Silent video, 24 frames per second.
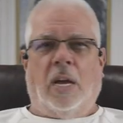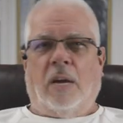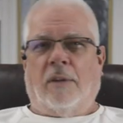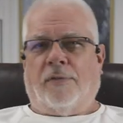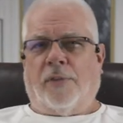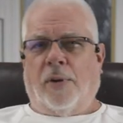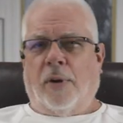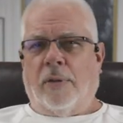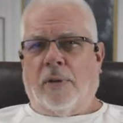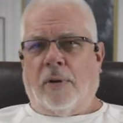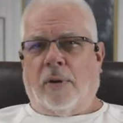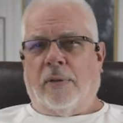
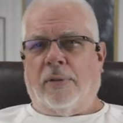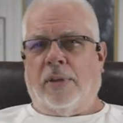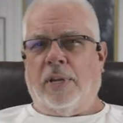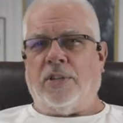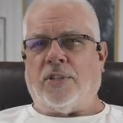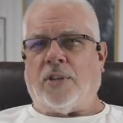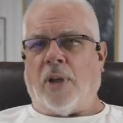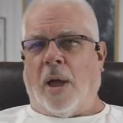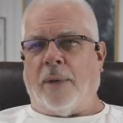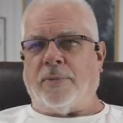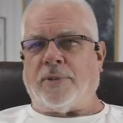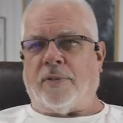Further,
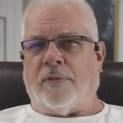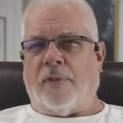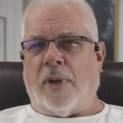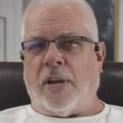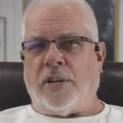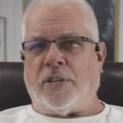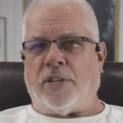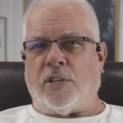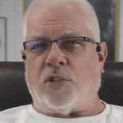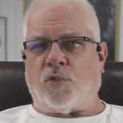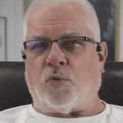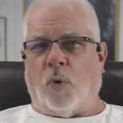these
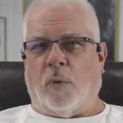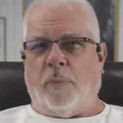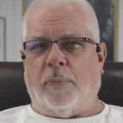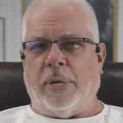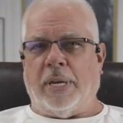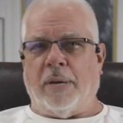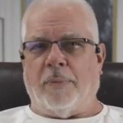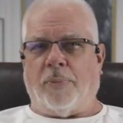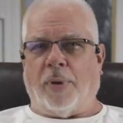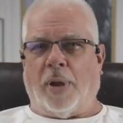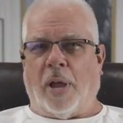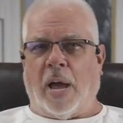observations will be
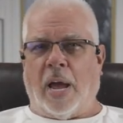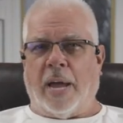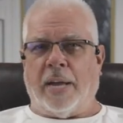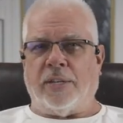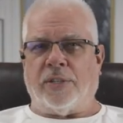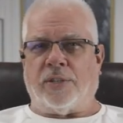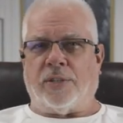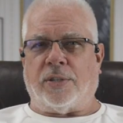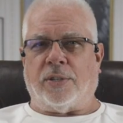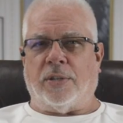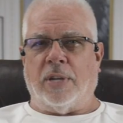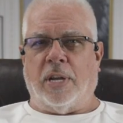
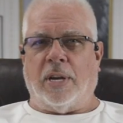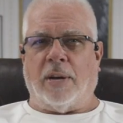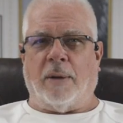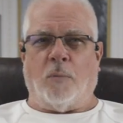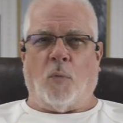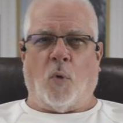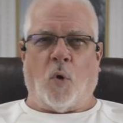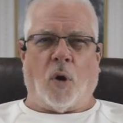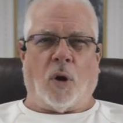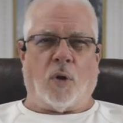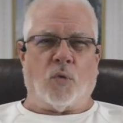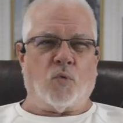applied in a
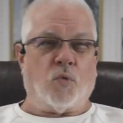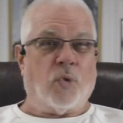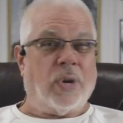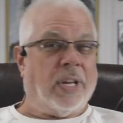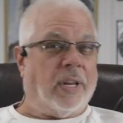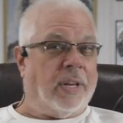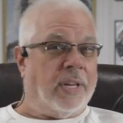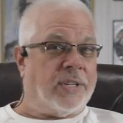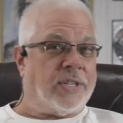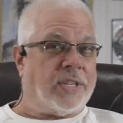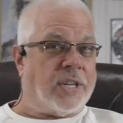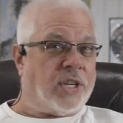more
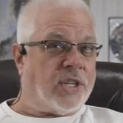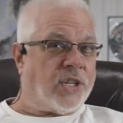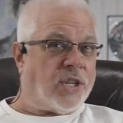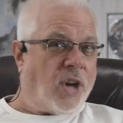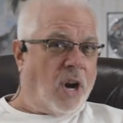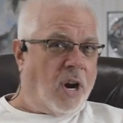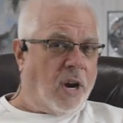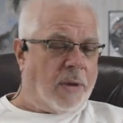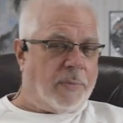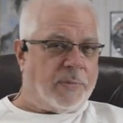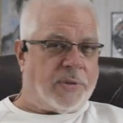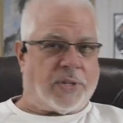realistic
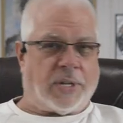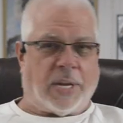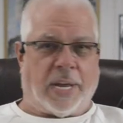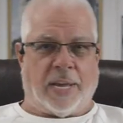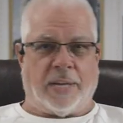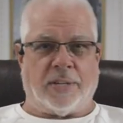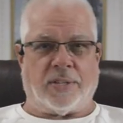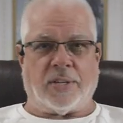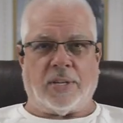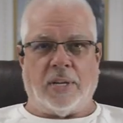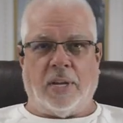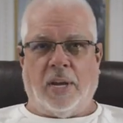
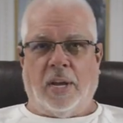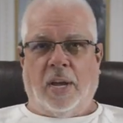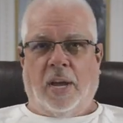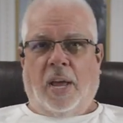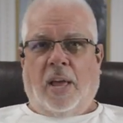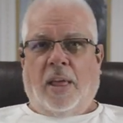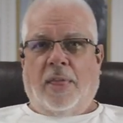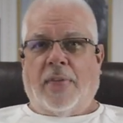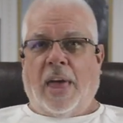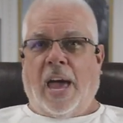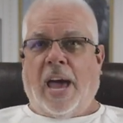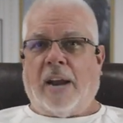circumstance,
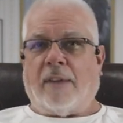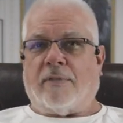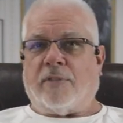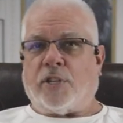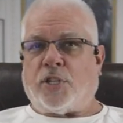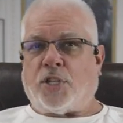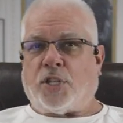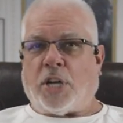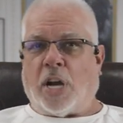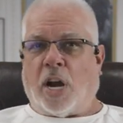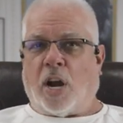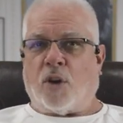that of a
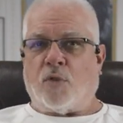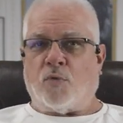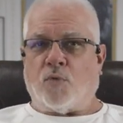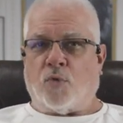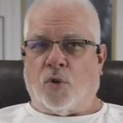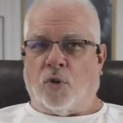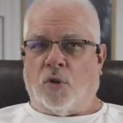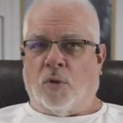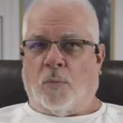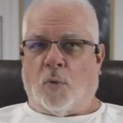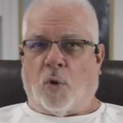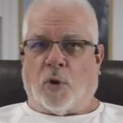shared
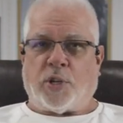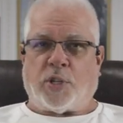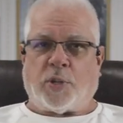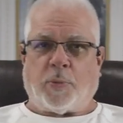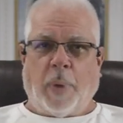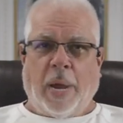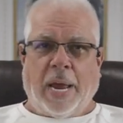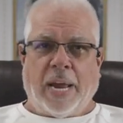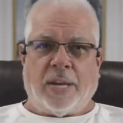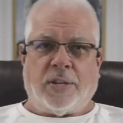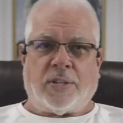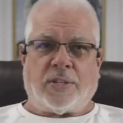room or
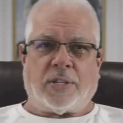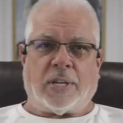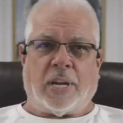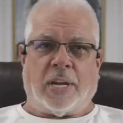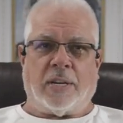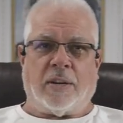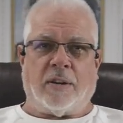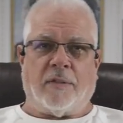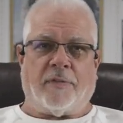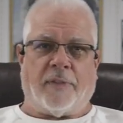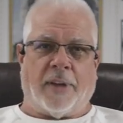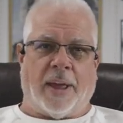space in
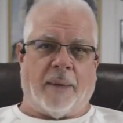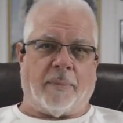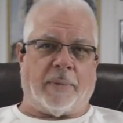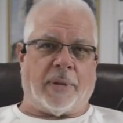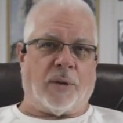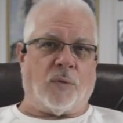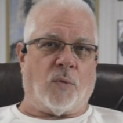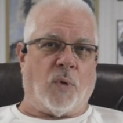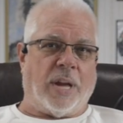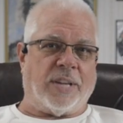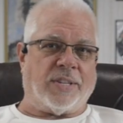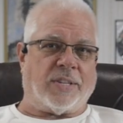your family
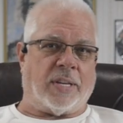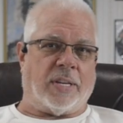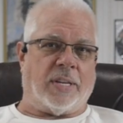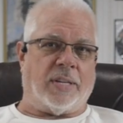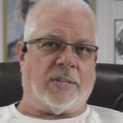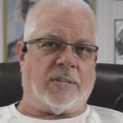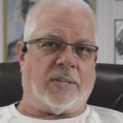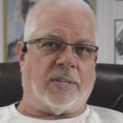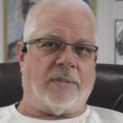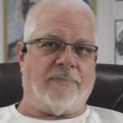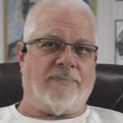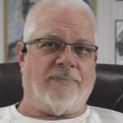
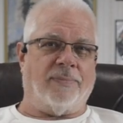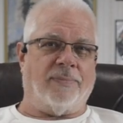residence.